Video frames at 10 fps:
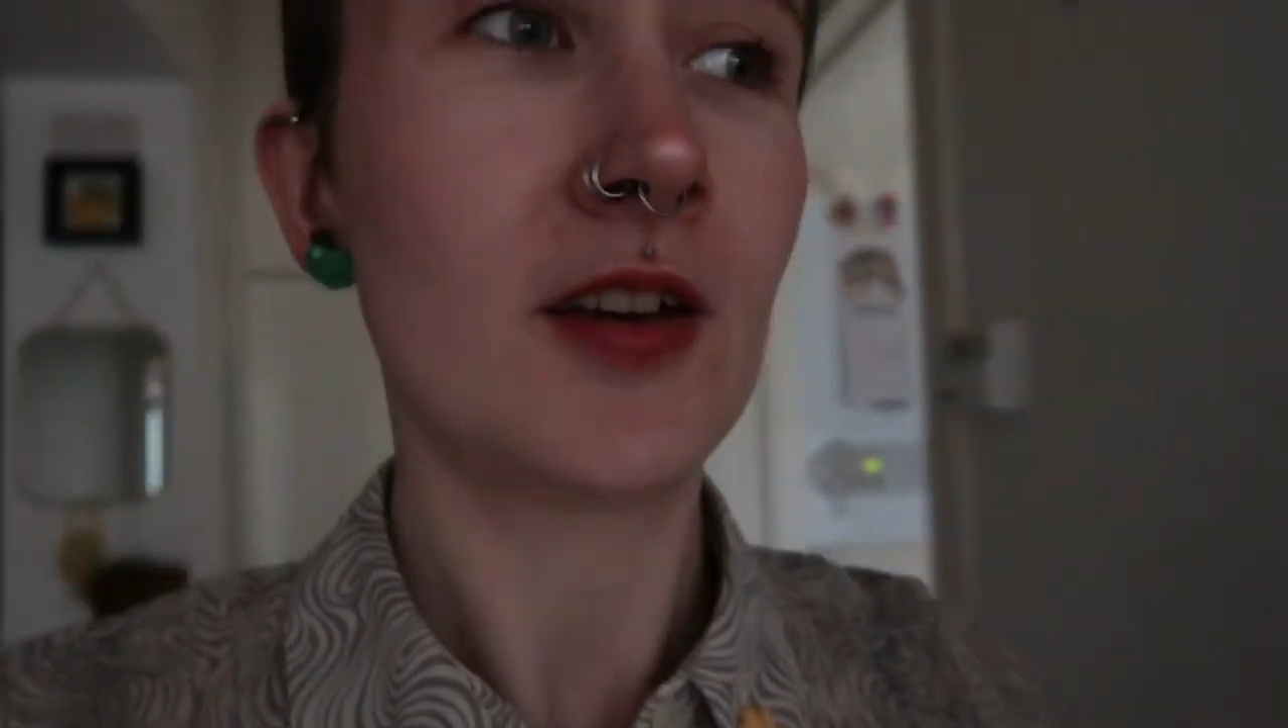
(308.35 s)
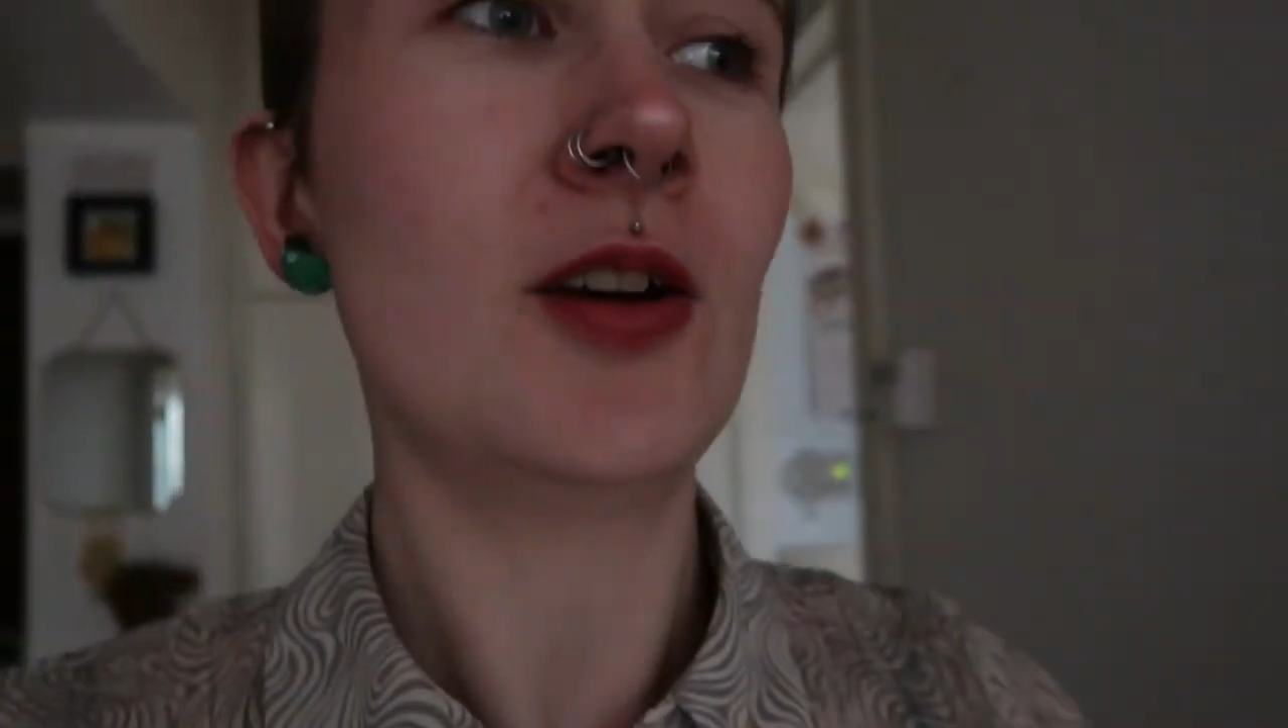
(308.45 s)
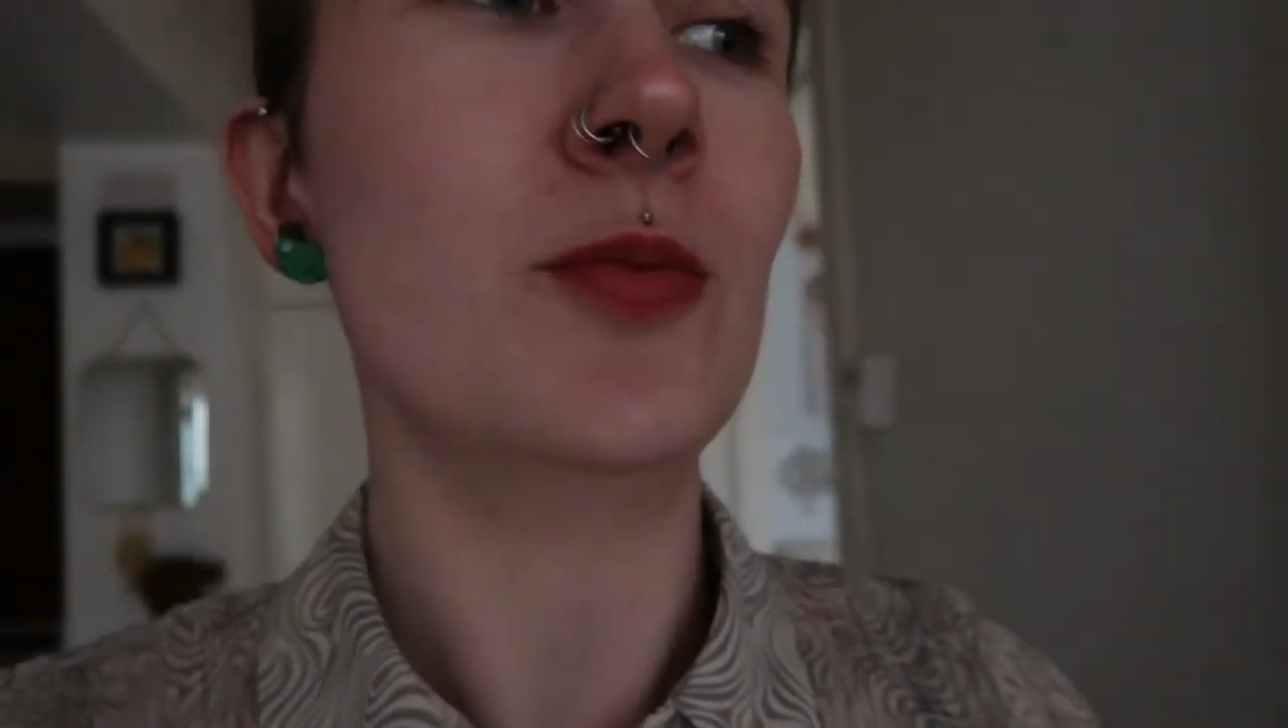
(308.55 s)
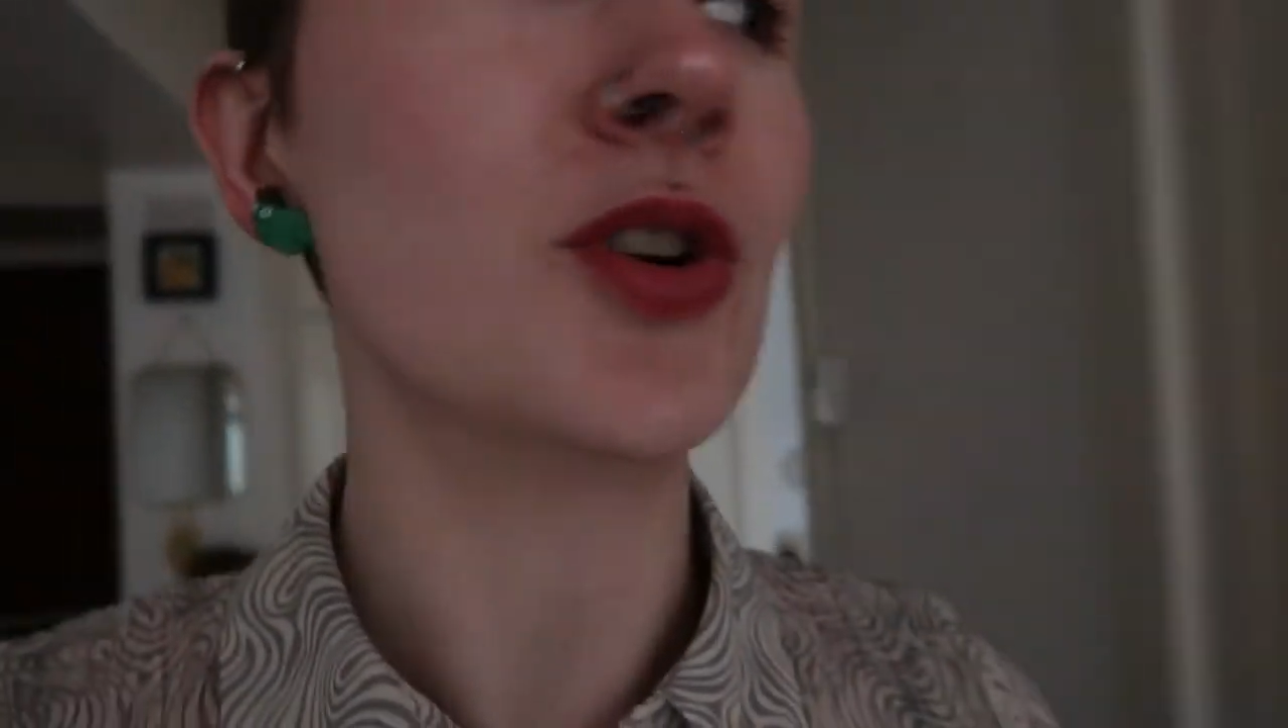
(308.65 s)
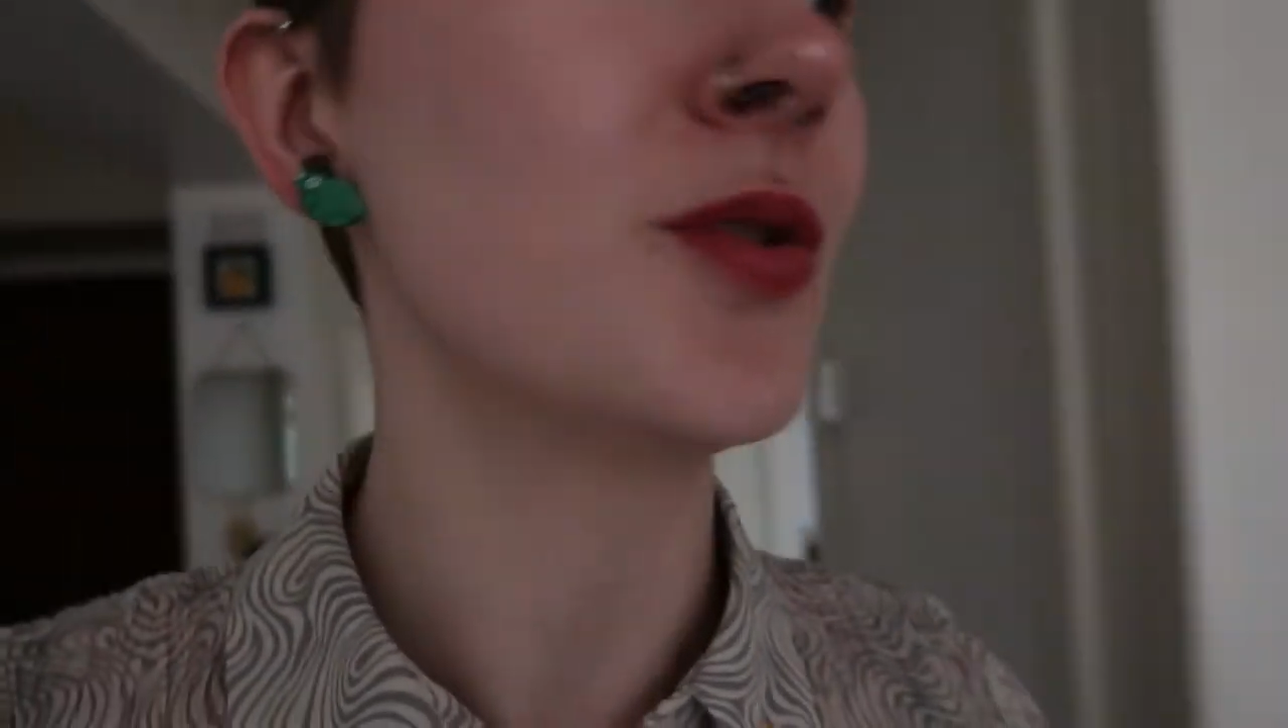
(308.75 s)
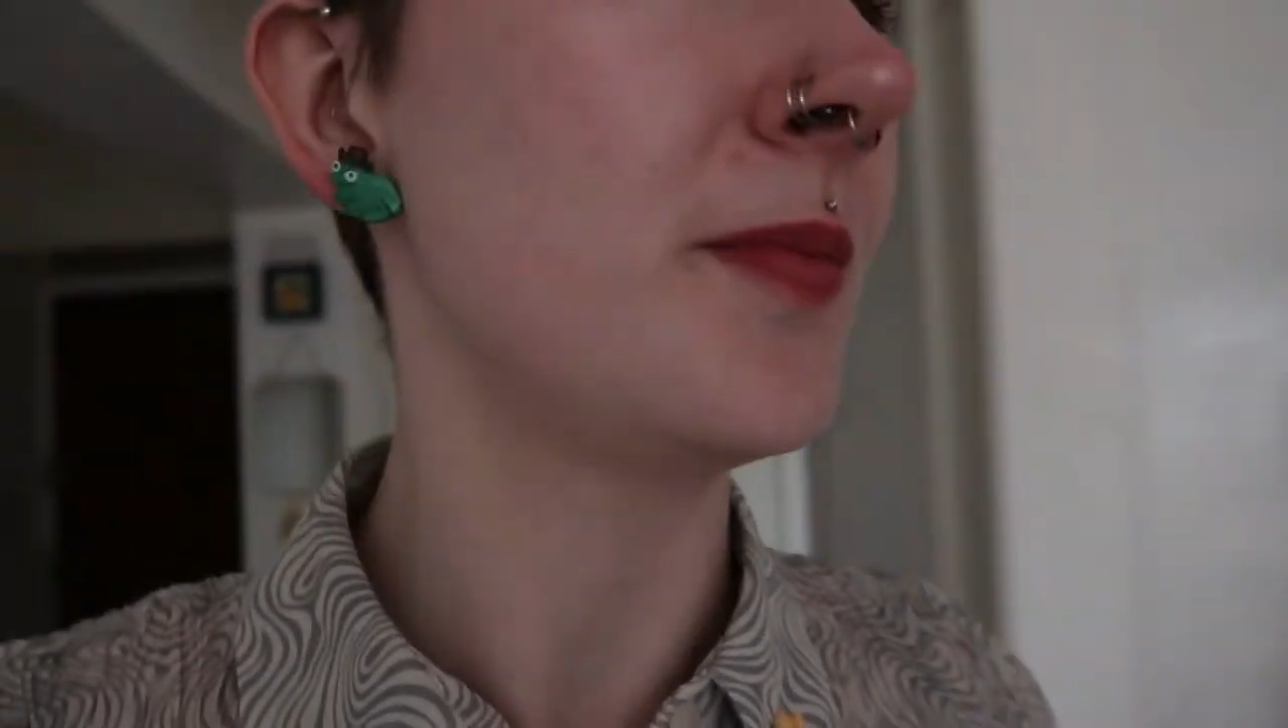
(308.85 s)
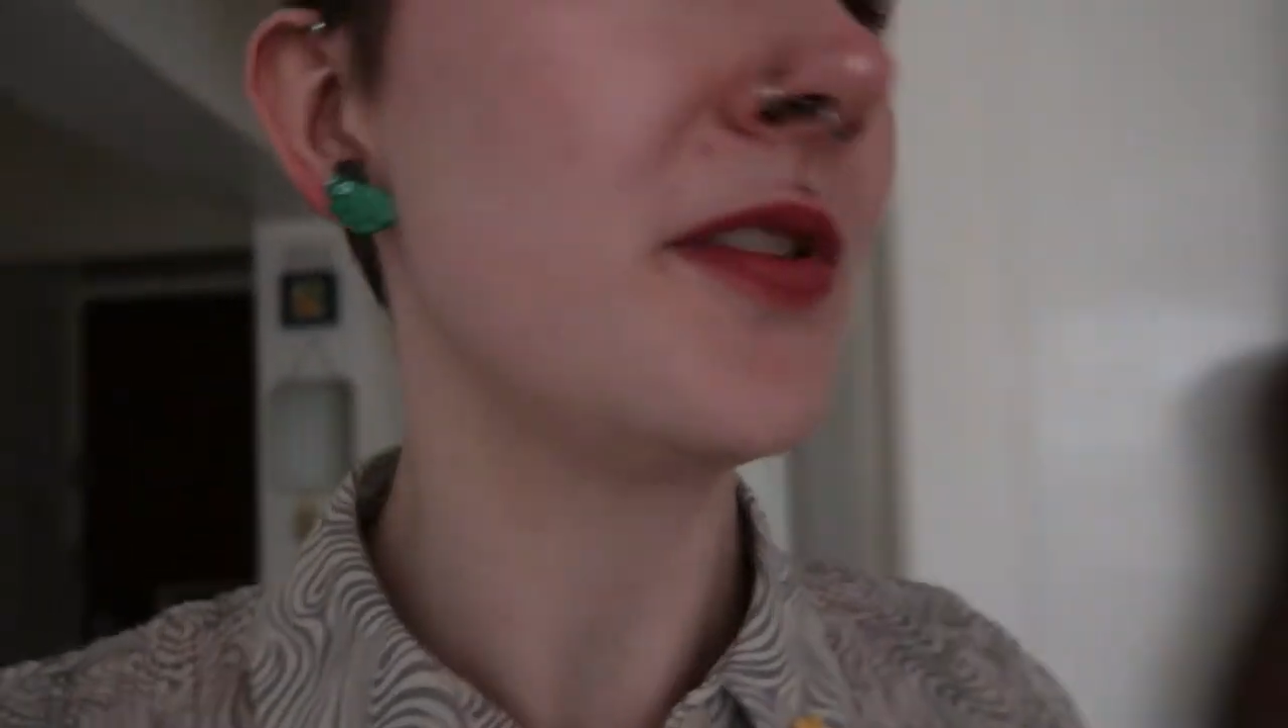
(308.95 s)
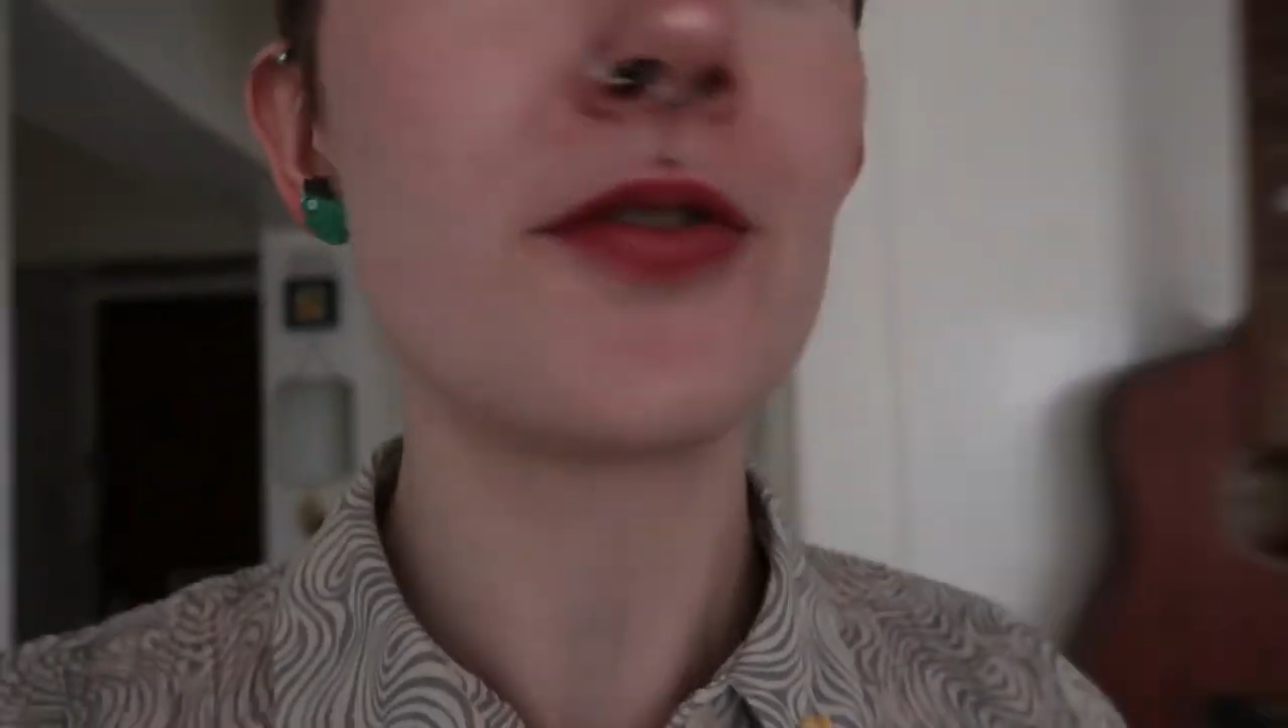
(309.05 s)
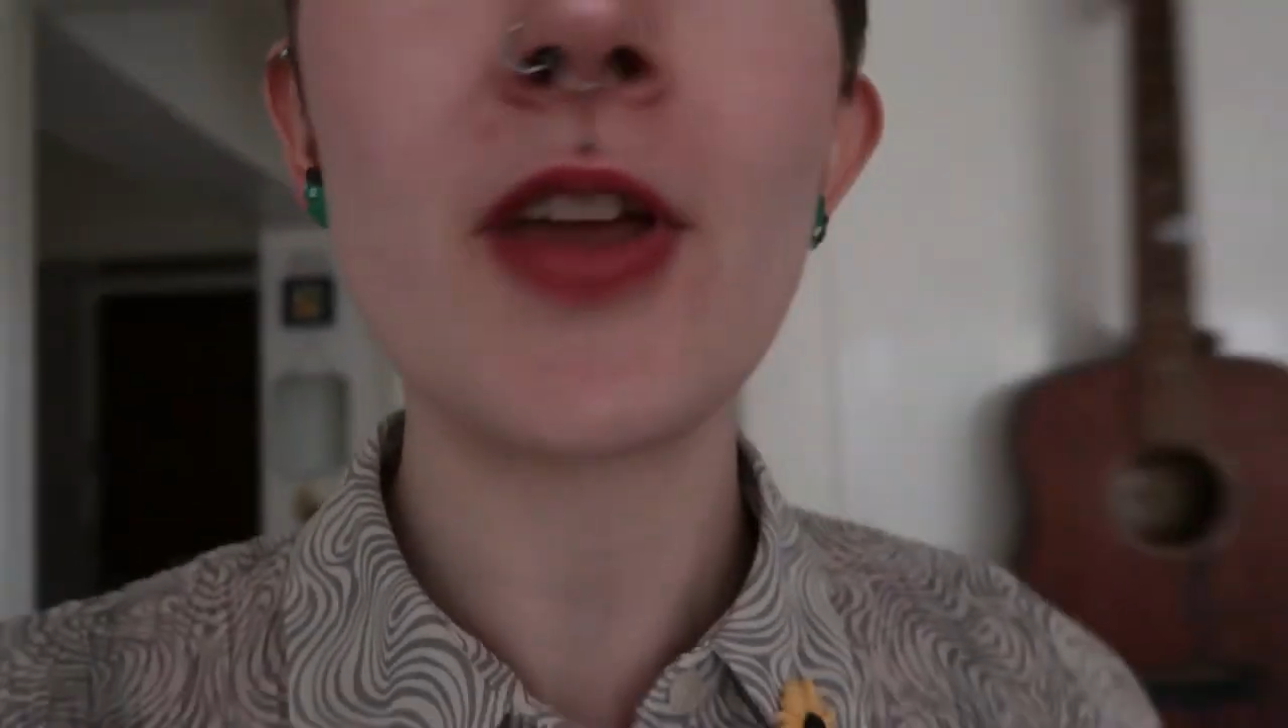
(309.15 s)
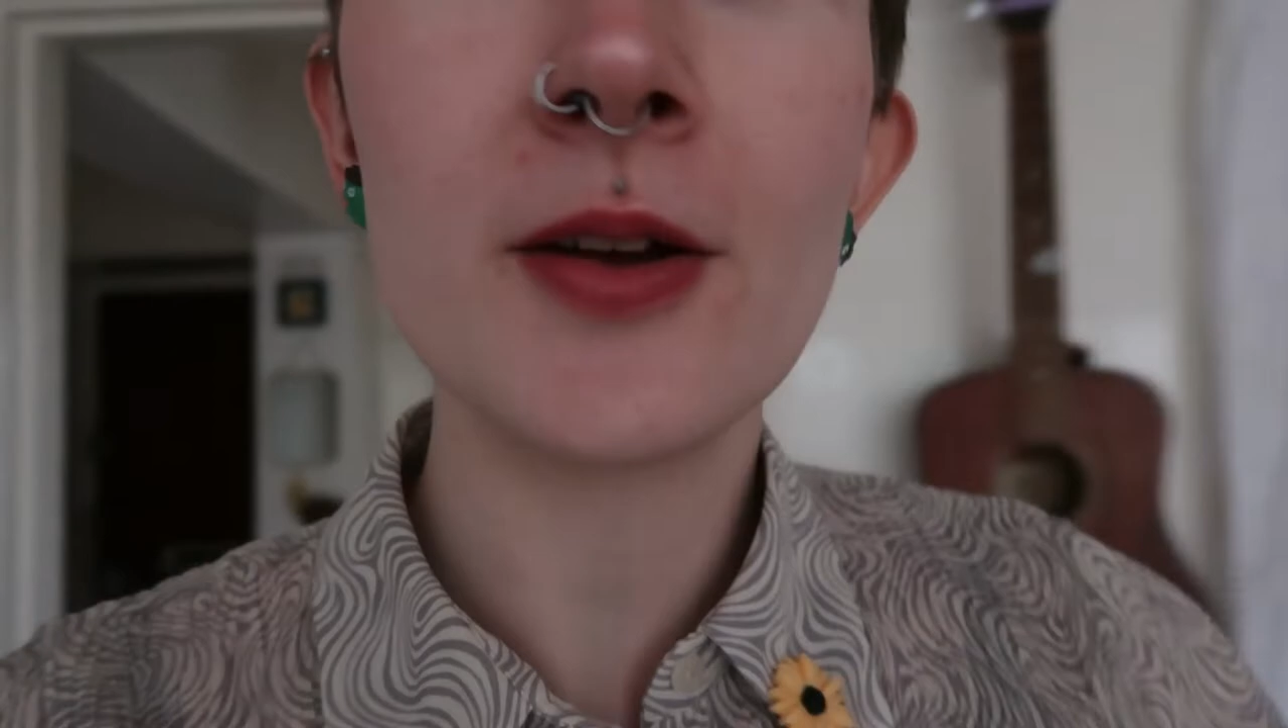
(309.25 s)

Come walk with me through